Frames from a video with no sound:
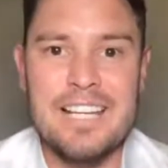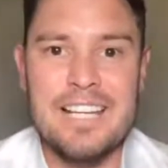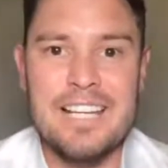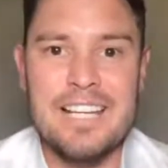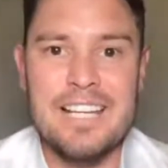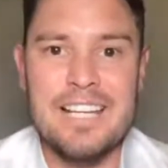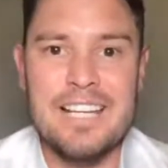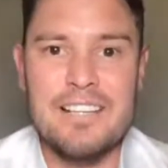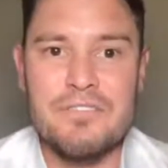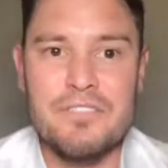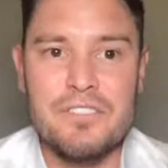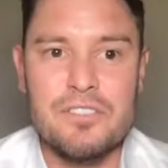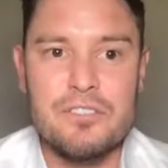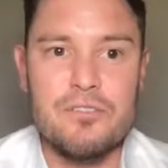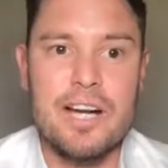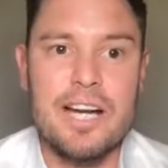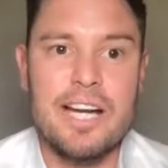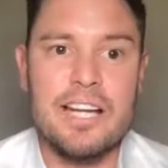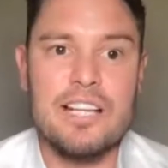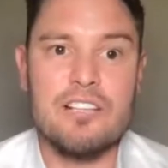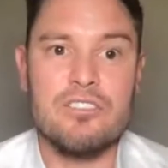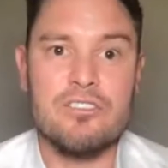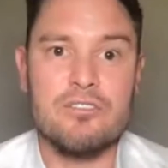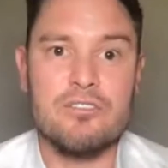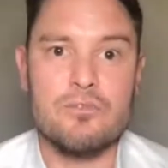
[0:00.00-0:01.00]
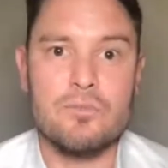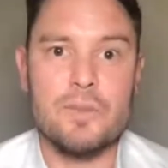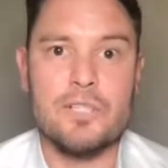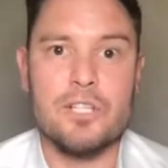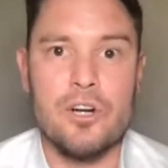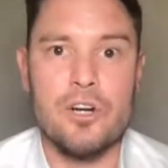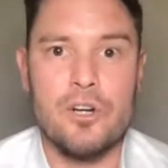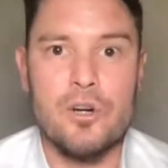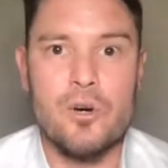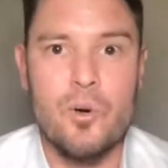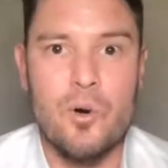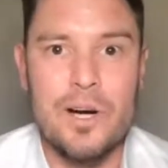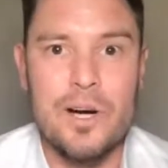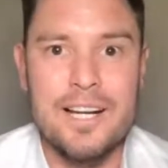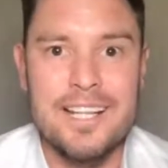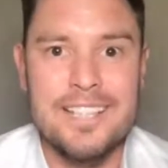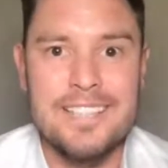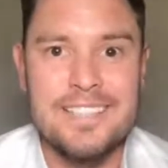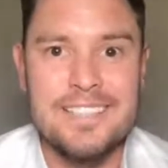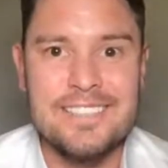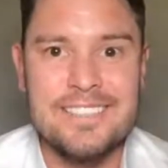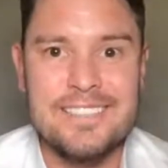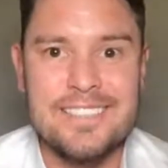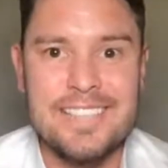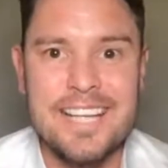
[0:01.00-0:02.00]
for granted because we don't quite
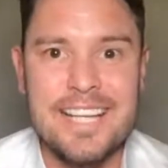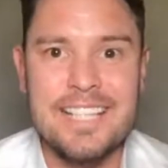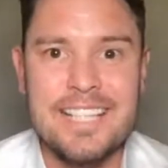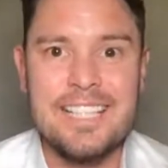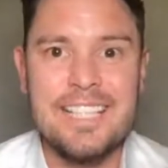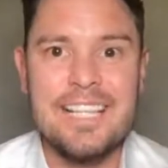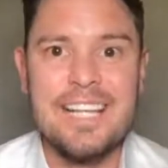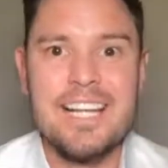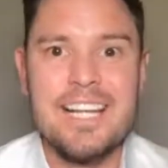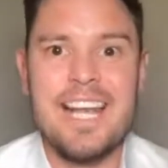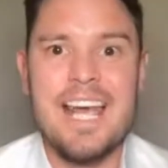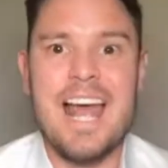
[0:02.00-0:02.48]
understand.